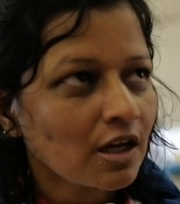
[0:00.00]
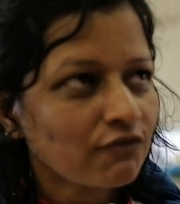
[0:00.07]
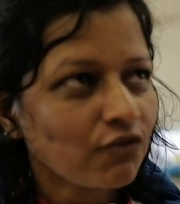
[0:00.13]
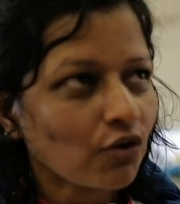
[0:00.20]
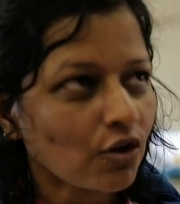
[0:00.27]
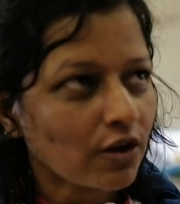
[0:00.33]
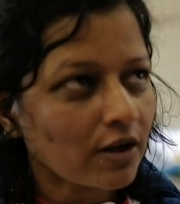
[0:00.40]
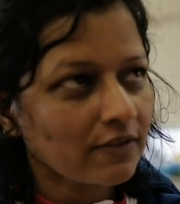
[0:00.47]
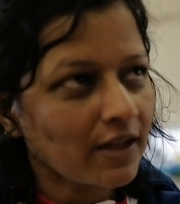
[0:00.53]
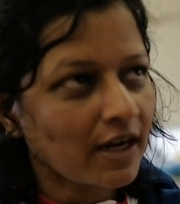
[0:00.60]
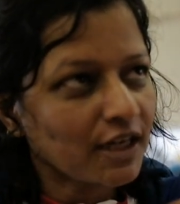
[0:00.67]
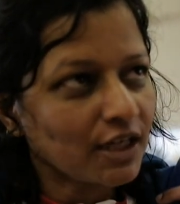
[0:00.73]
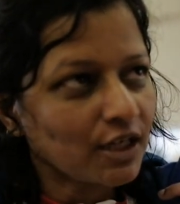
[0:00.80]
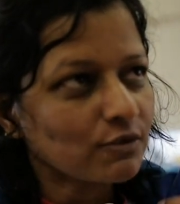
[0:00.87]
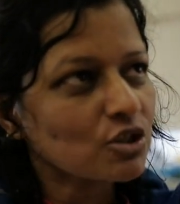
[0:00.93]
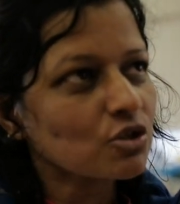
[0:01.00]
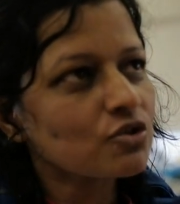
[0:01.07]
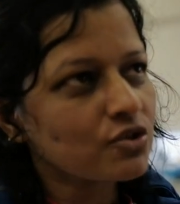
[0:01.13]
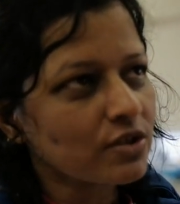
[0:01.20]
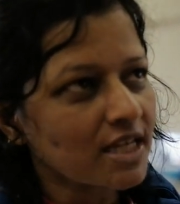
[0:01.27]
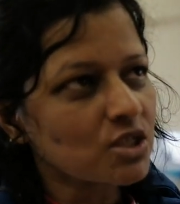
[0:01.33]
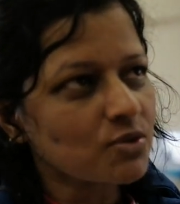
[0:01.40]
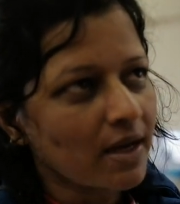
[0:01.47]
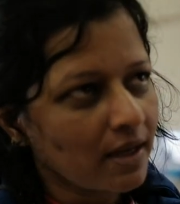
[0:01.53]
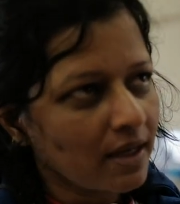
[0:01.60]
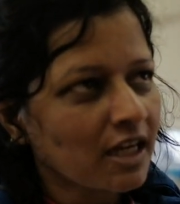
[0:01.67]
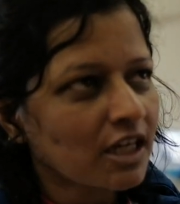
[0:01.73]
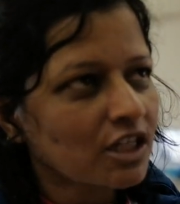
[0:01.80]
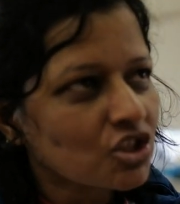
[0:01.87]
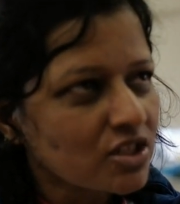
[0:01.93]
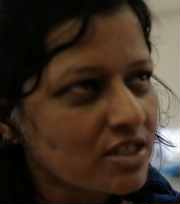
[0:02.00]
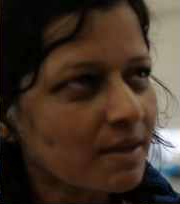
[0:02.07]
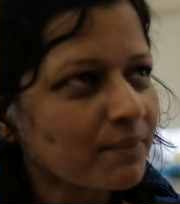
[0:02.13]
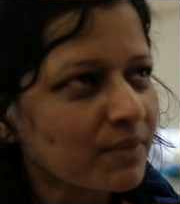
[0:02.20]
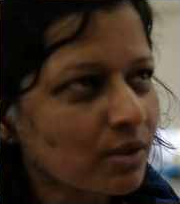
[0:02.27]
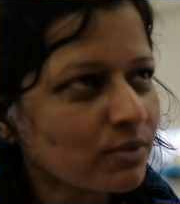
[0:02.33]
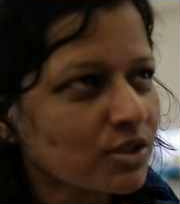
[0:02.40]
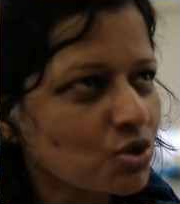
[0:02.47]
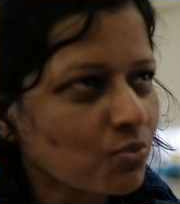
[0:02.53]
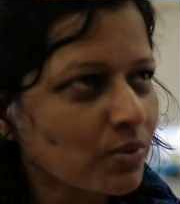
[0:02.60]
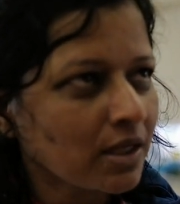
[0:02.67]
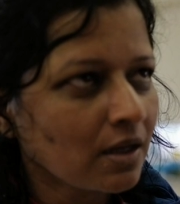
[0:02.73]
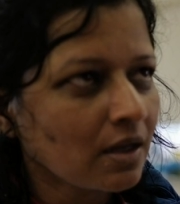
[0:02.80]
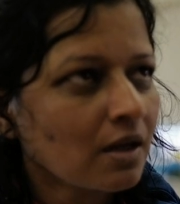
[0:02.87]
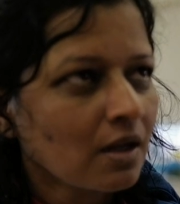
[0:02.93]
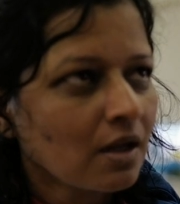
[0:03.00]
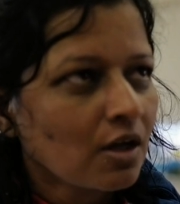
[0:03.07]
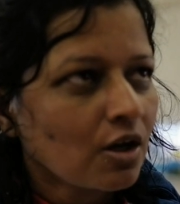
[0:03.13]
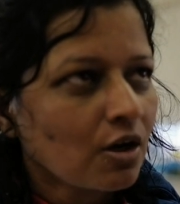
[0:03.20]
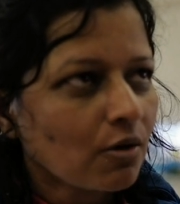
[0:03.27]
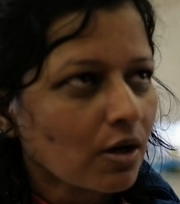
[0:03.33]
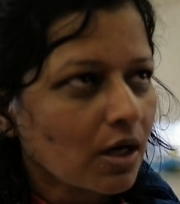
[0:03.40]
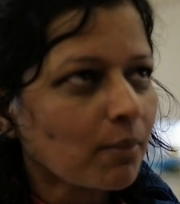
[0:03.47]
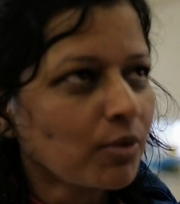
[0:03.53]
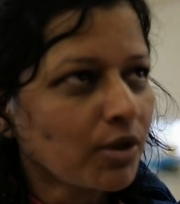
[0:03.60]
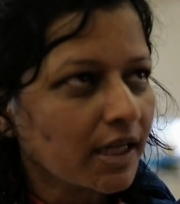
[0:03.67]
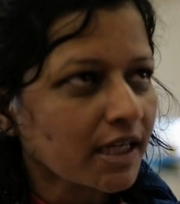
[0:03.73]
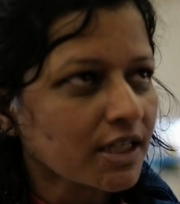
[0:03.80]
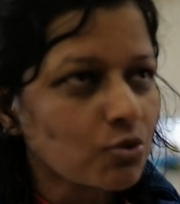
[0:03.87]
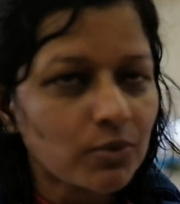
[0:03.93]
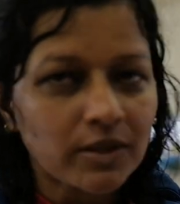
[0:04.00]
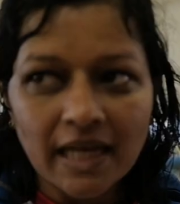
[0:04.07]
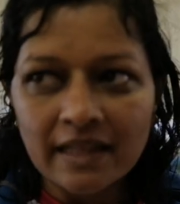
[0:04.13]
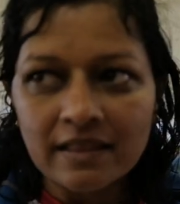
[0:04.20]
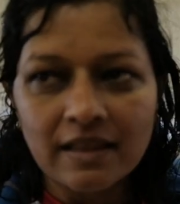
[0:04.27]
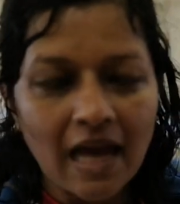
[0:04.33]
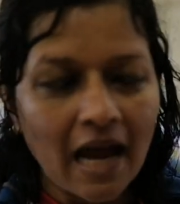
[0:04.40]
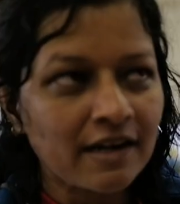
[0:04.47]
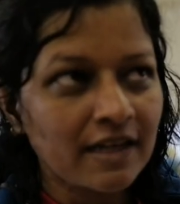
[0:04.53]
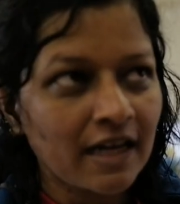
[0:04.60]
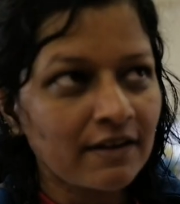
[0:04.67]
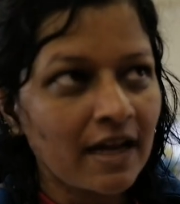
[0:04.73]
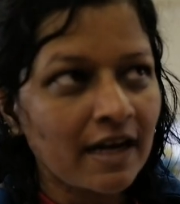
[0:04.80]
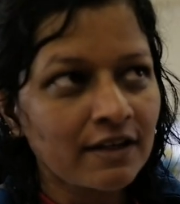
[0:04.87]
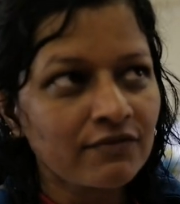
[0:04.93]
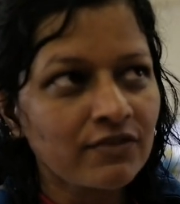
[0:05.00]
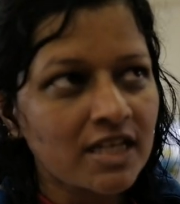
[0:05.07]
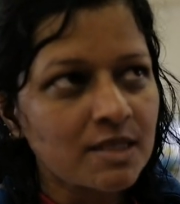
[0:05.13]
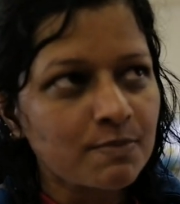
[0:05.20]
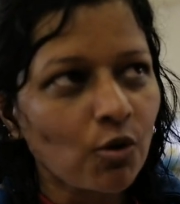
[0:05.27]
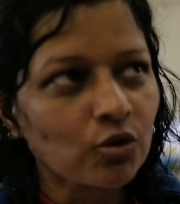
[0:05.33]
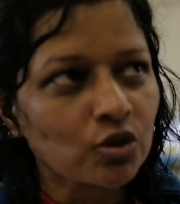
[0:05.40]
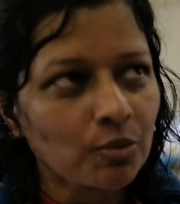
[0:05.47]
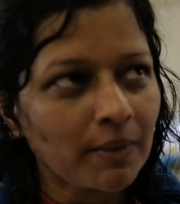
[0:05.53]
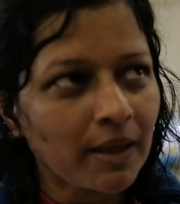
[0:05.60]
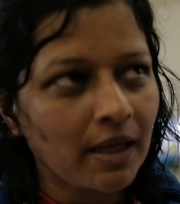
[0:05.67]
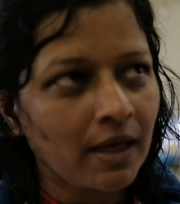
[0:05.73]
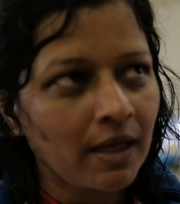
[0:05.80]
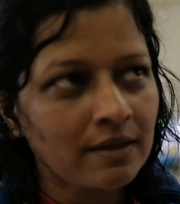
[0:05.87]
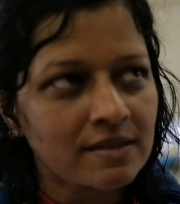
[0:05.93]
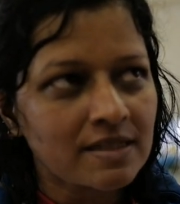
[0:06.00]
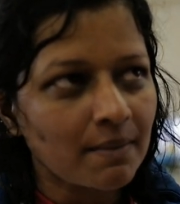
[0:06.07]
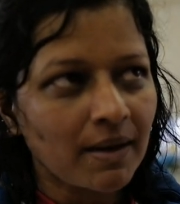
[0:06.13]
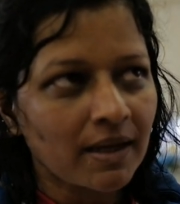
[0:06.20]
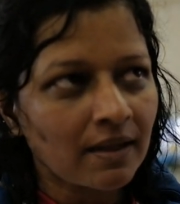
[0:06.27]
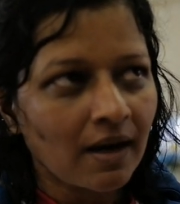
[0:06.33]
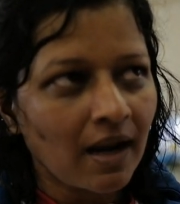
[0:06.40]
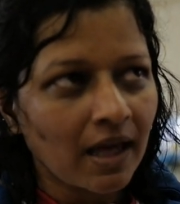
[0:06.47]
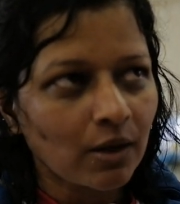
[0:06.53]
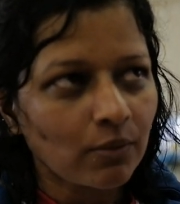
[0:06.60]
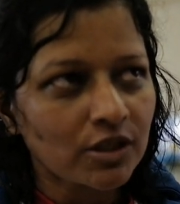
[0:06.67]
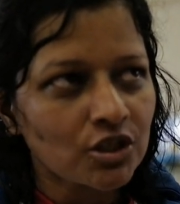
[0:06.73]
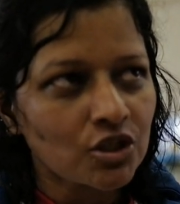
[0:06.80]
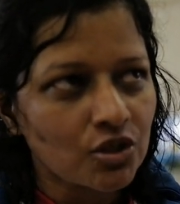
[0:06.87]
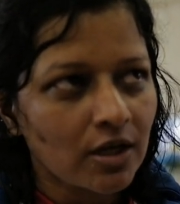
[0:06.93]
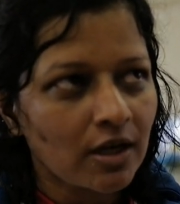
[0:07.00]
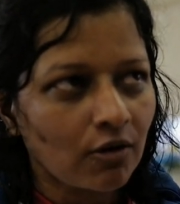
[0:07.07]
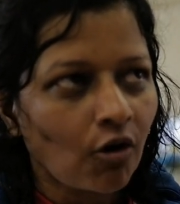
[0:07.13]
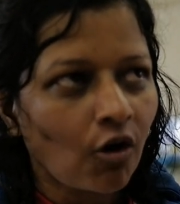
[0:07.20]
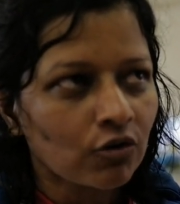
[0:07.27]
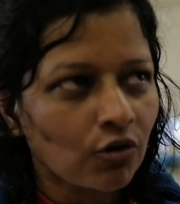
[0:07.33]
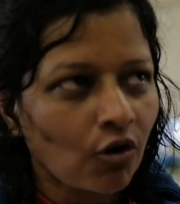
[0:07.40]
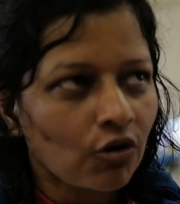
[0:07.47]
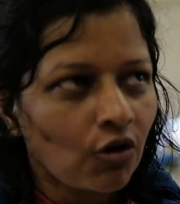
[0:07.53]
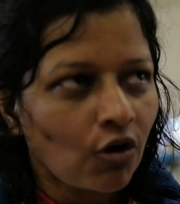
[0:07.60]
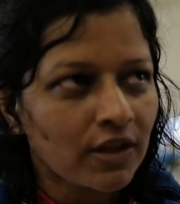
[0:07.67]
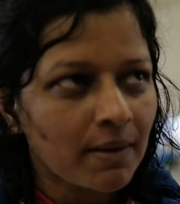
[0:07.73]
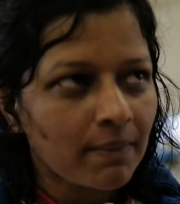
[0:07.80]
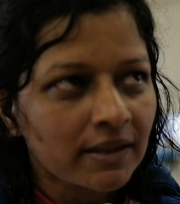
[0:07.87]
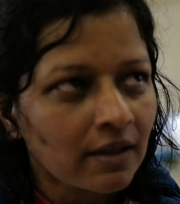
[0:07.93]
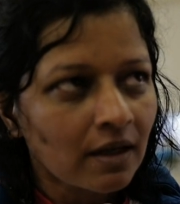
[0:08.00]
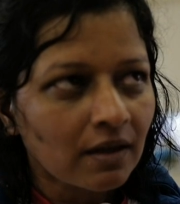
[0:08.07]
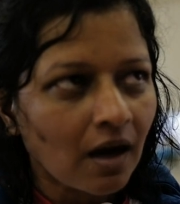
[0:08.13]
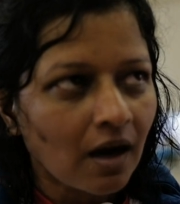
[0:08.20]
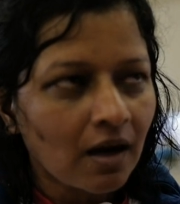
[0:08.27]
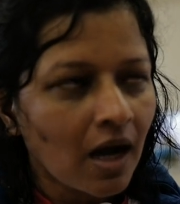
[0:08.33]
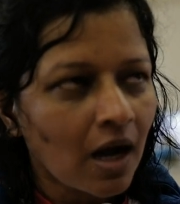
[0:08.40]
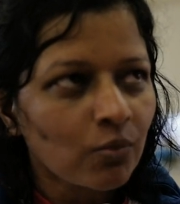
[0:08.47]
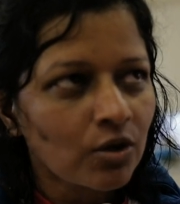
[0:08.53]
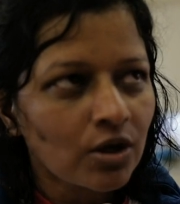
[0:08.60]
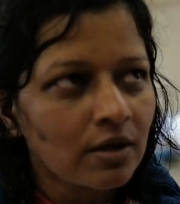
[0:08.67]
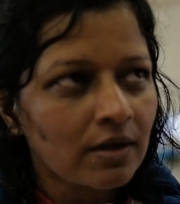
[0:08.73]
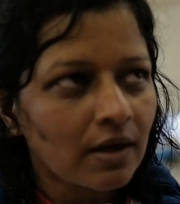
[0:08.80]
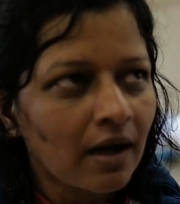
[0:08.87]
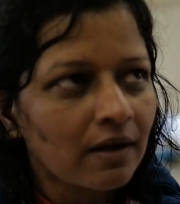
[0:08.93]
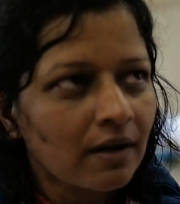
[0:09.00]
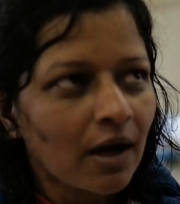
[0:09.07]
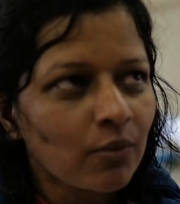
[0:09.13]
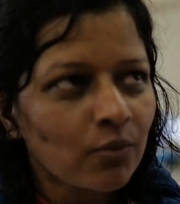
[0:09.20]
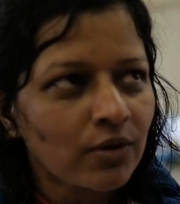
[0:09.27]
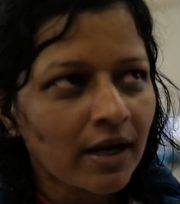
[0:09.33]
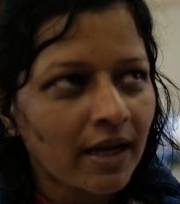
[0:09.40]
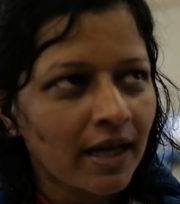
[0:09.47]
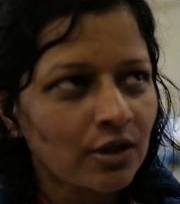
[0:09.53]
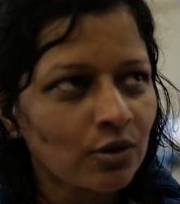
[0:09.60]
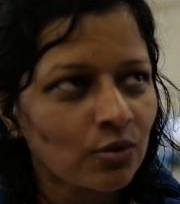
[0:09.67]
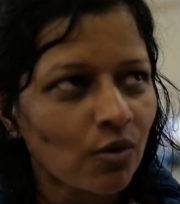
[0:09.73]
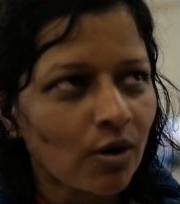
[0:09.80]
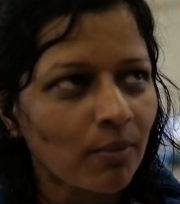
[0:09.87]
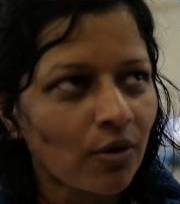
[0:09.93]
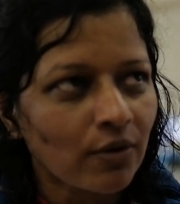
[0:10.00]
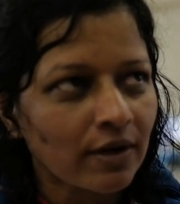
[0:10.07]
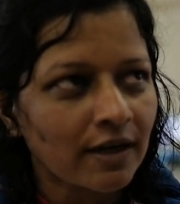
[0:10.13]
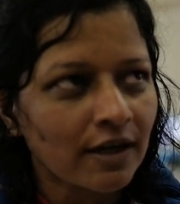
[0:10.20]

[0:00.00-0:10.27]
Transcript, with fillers: Mm. for that individual. So that's why English is something which we uh, communicate with. And, and, and if they spoke to me in some other language uh, or, or their mother tongue, I wouldn't I wouldn't get to know about it.